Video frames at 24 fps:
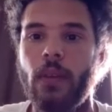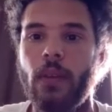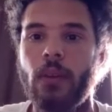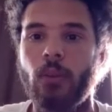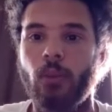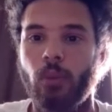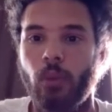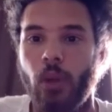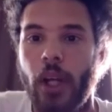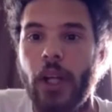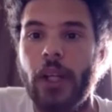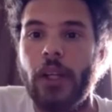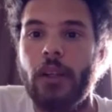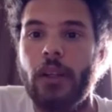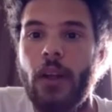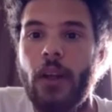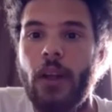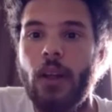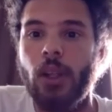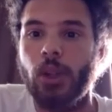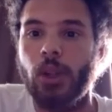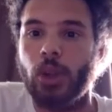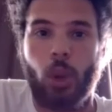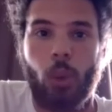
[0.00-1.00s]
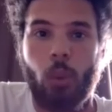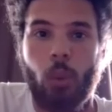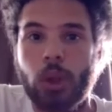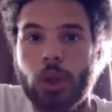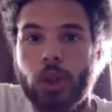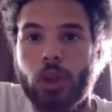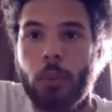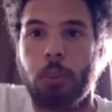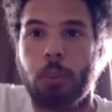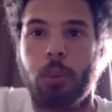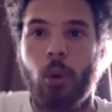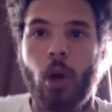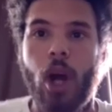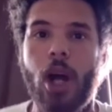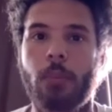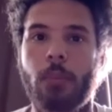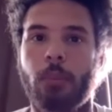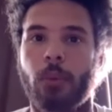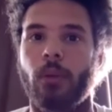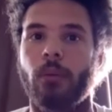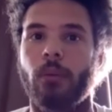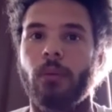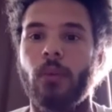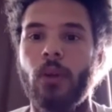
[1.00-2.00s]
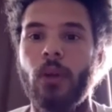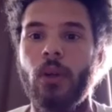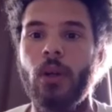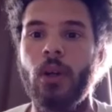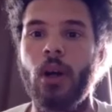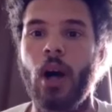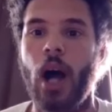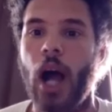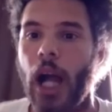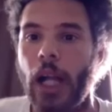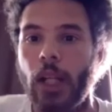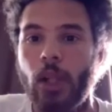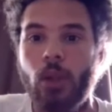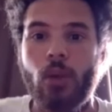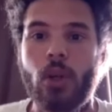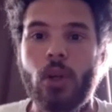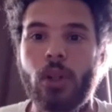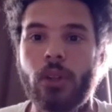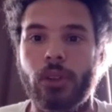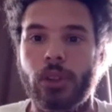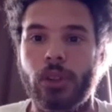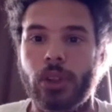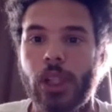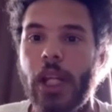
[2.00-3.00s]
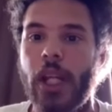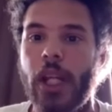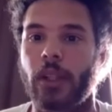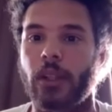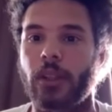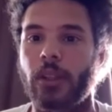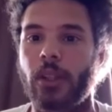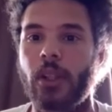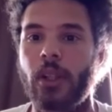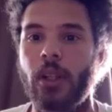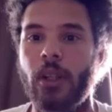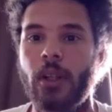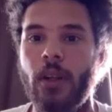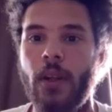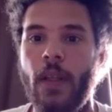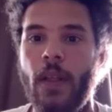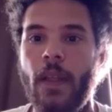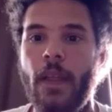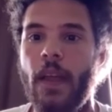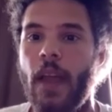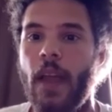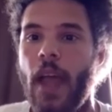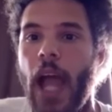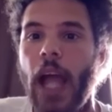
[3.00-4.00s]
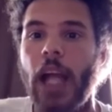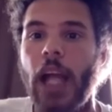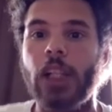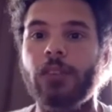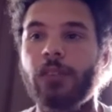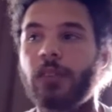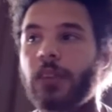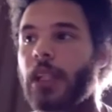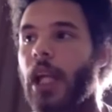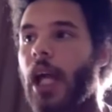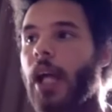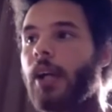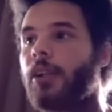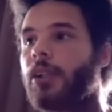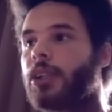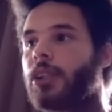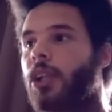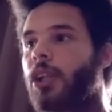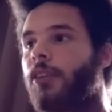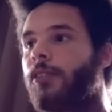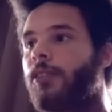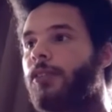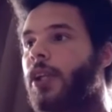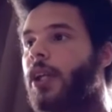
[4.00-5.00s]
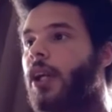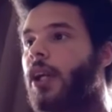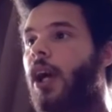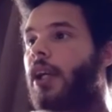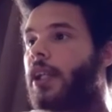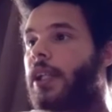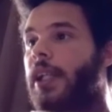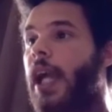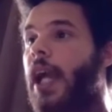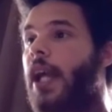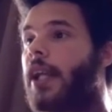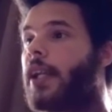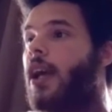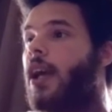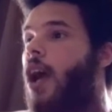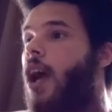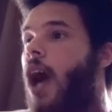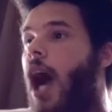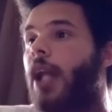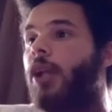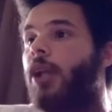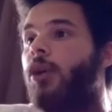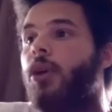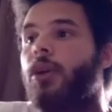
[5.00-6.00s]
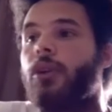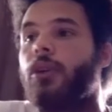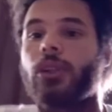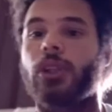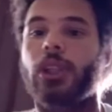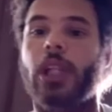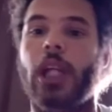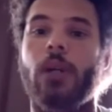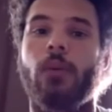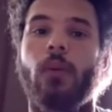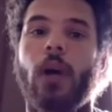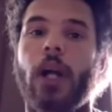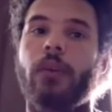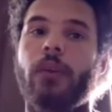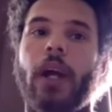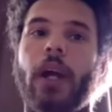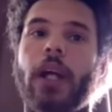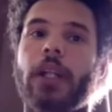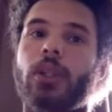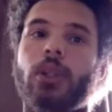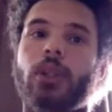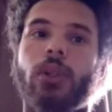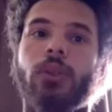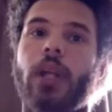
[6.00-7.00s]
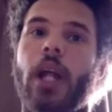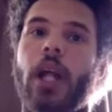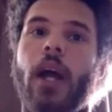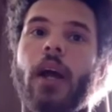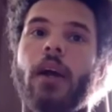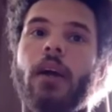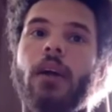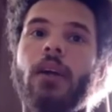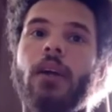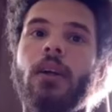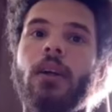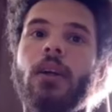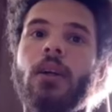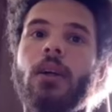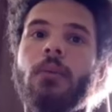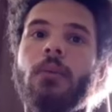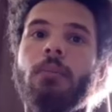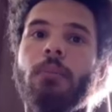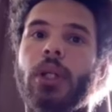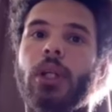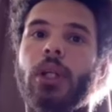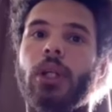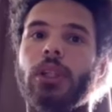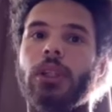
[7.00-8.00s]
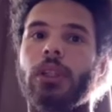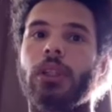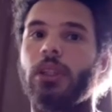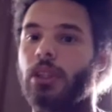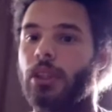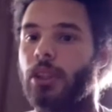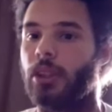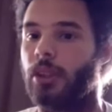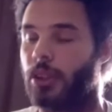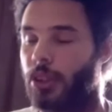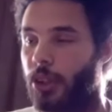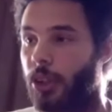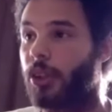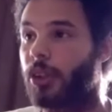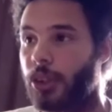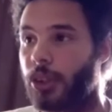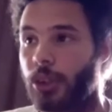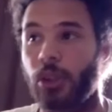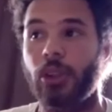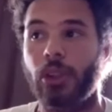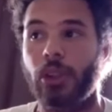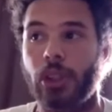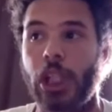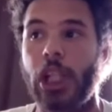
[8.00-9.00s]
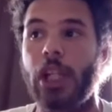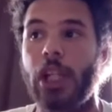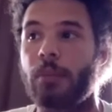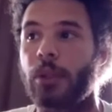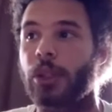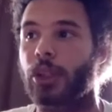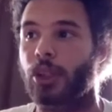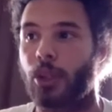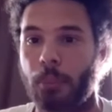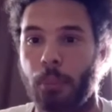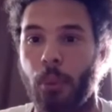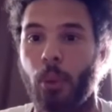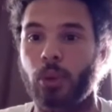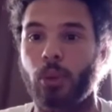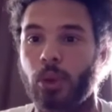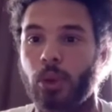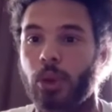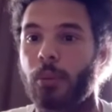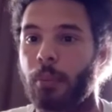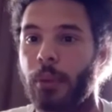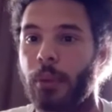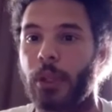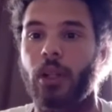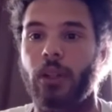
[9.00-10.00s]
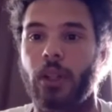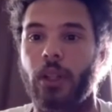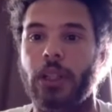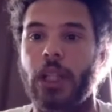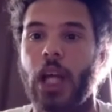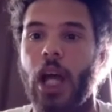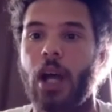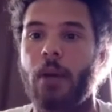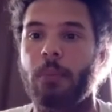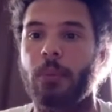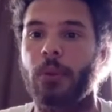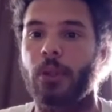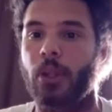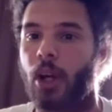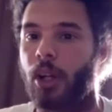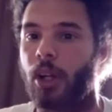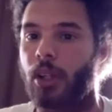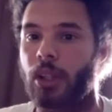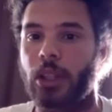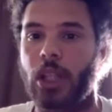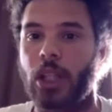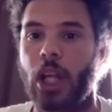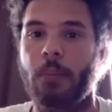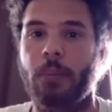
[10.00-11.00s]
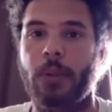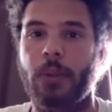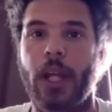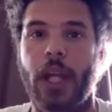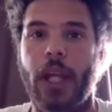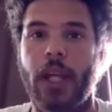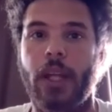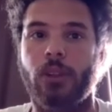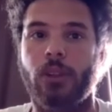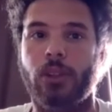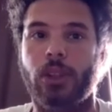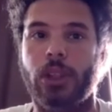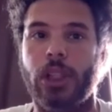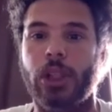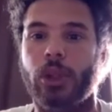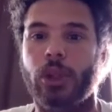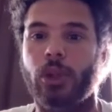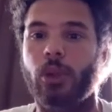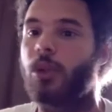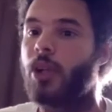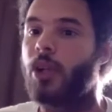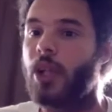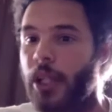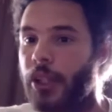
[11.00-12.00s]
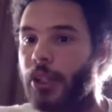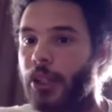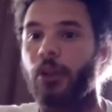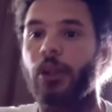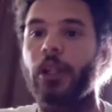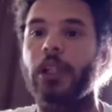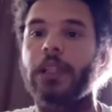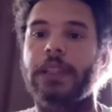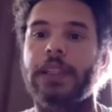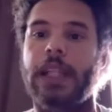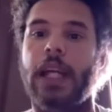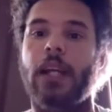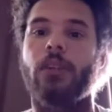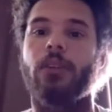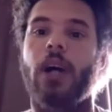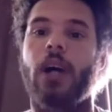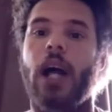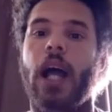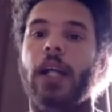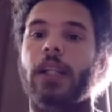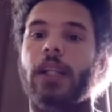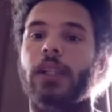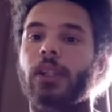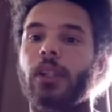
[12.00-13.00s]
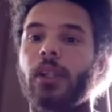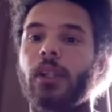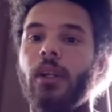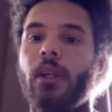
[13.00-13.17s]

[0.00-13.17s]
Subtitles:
Right? So what's the problem? I don't understand. As for Tyler Duffy, again, I don't understand why you had to do that. Because your team is supposed to be on the top of the AL Central. You're in dead last.